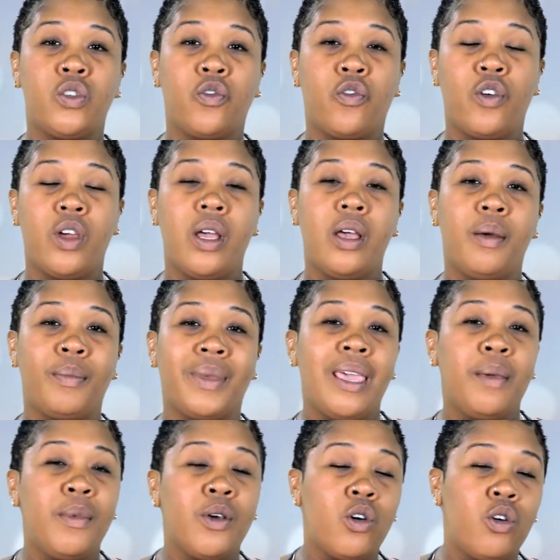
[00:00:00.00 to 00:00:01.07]
from
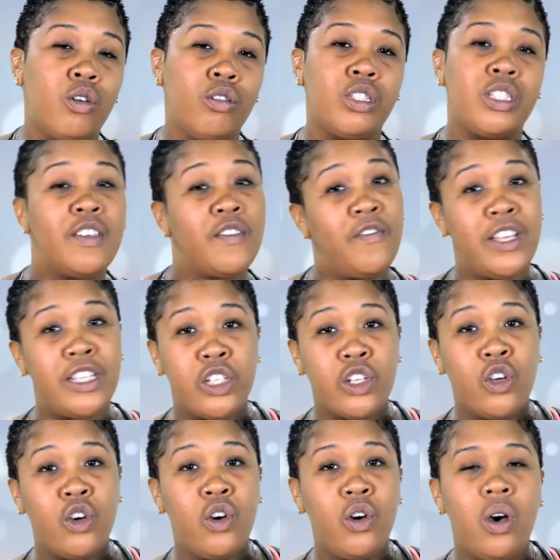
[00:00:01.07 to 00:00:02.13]
chemical to
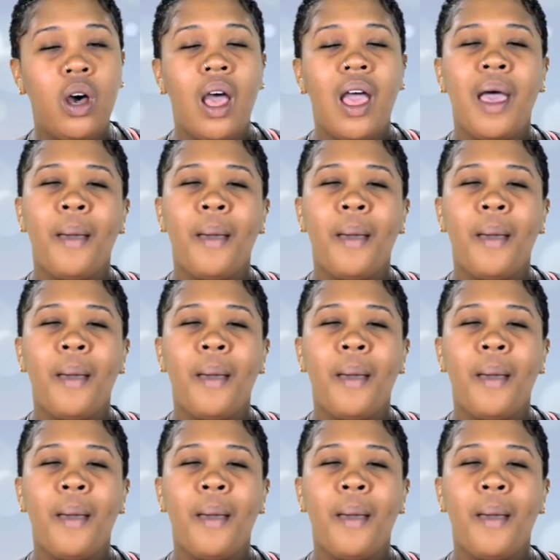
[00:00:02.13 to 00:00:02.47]
physical